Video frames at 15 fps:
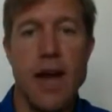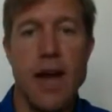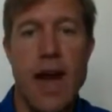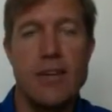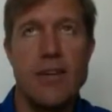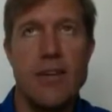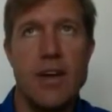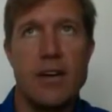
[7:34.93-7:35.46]

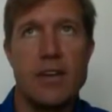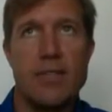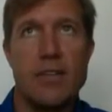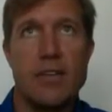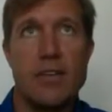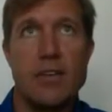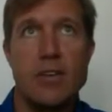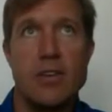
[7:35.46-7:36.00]
advent of
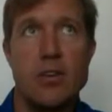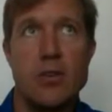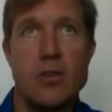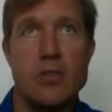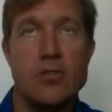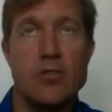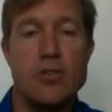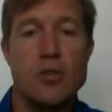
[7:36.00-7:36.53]
the new
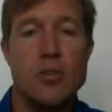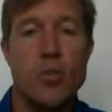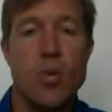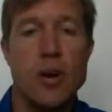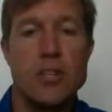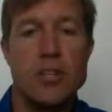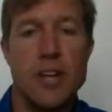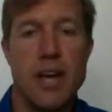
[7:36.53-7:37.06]
YouTube
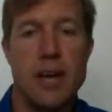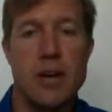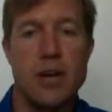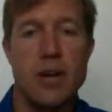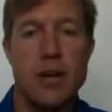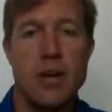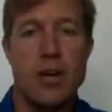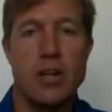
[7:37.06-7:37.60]
One
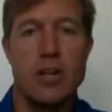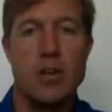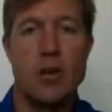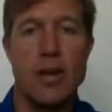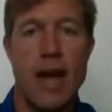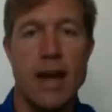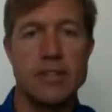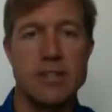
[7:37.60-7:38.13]
channel, you
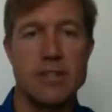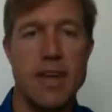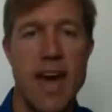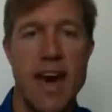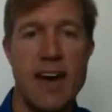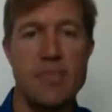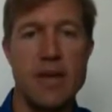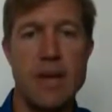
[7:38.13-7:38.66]
can actually
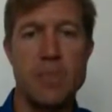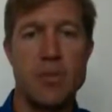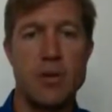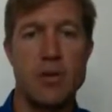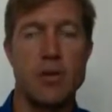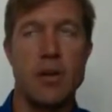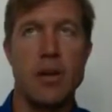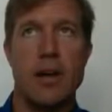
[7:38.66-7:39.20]
have
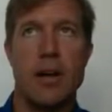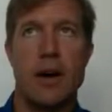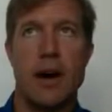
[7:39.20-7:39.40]
people,